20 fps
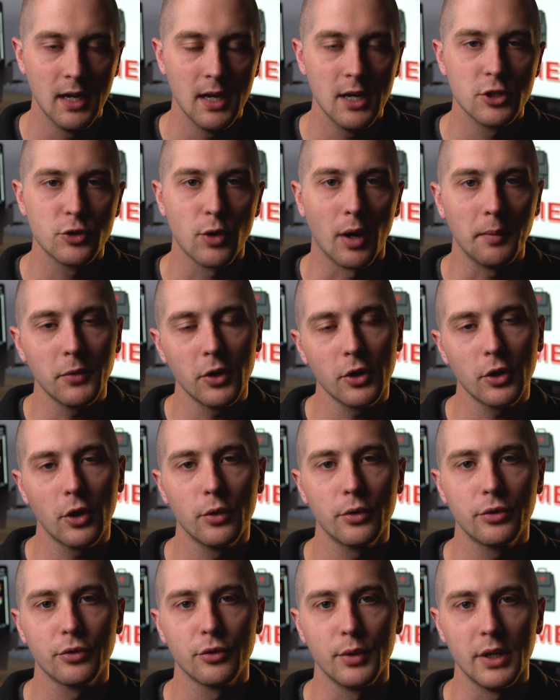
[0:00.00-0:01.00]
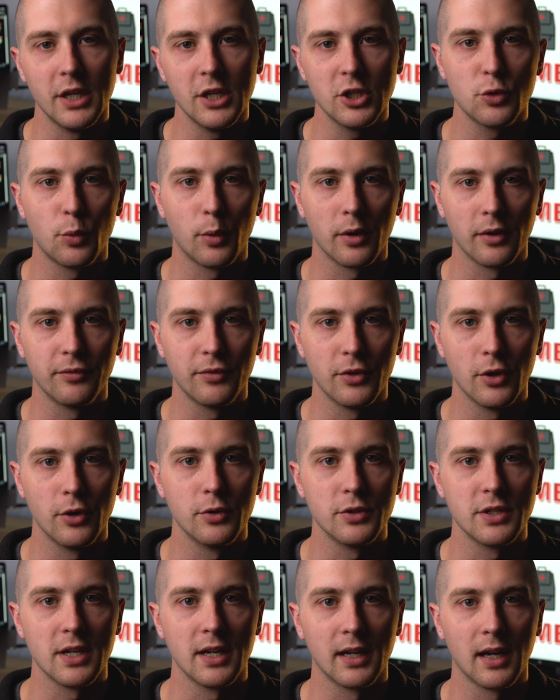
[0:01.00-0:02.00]
So I'm going to go through each one of
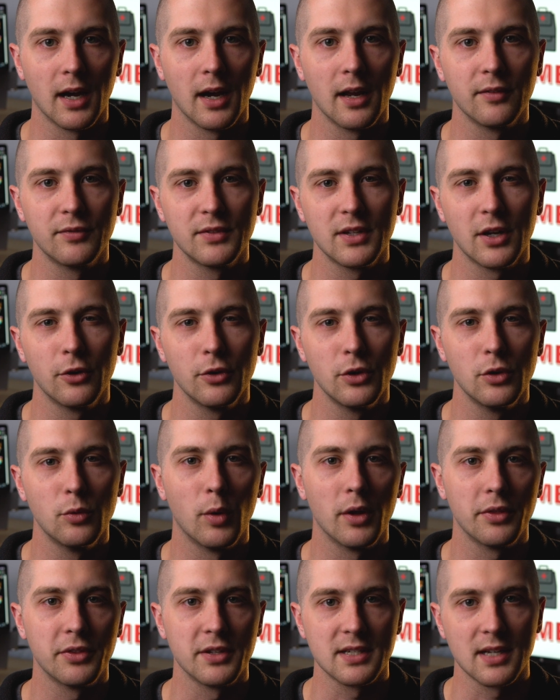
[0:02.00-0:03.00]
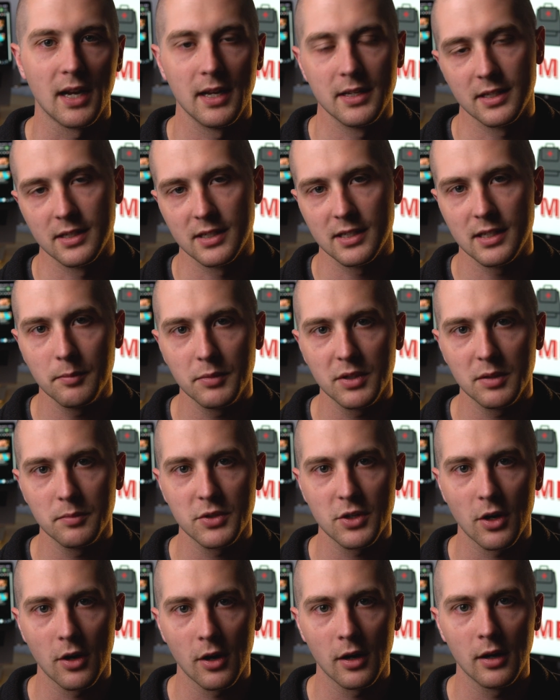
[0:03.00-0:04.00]
those and kind of tell you what the signs and symptoms
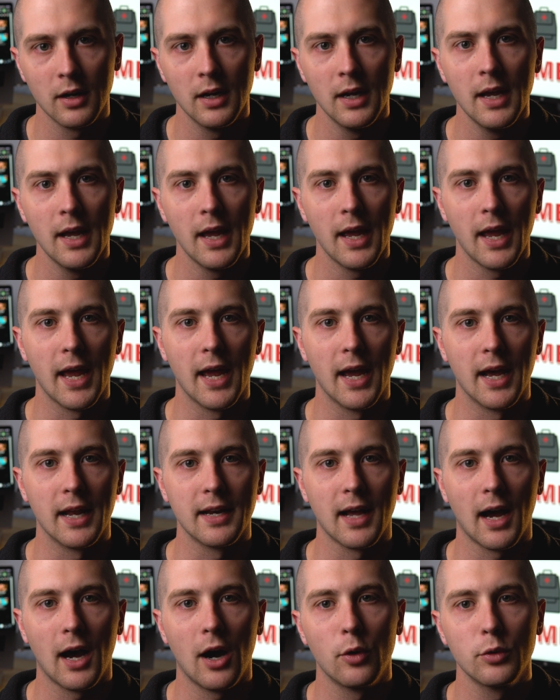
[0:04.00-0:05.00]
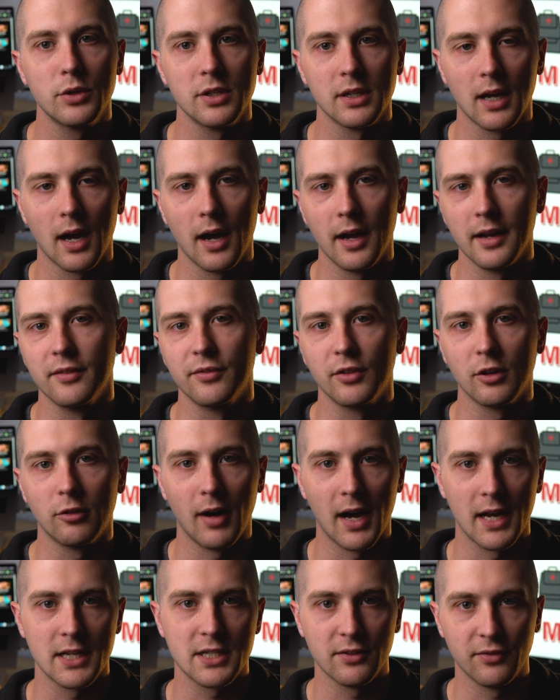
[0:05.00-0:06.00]
are and how to kind of
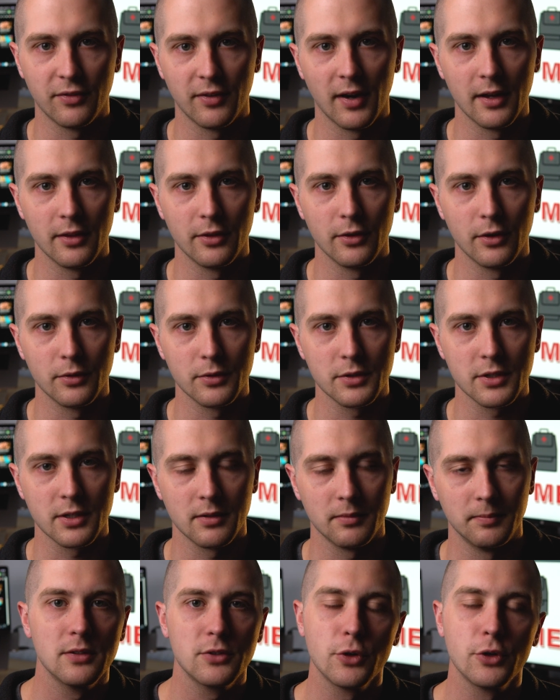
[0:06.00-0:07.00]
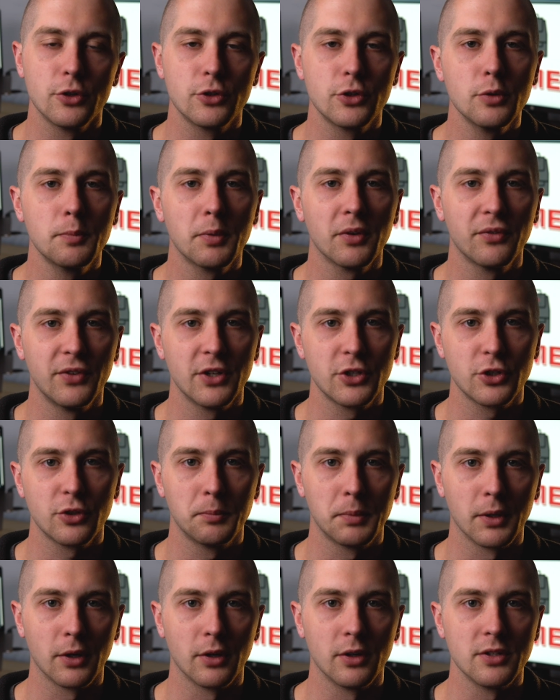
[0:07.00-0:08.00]
classify those. So your superficial
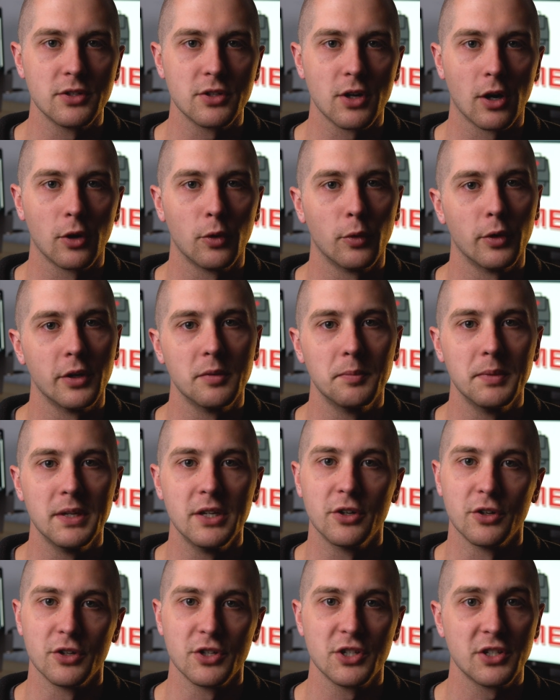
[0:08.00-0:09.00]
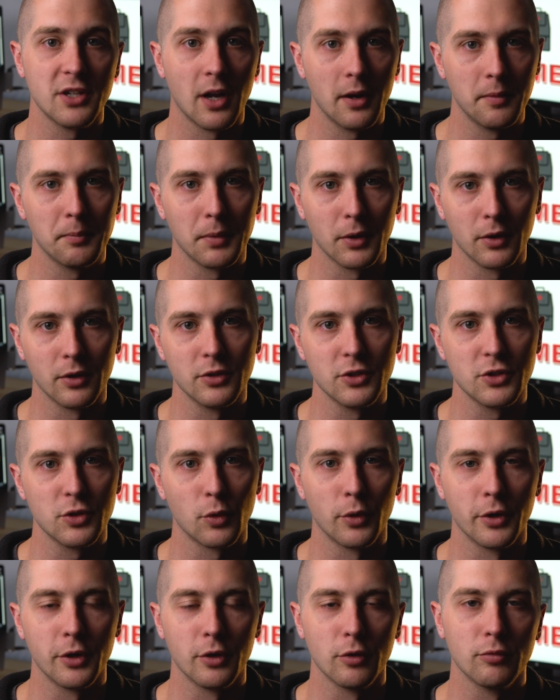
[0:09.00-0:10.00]
burns are going to be your sunburns or your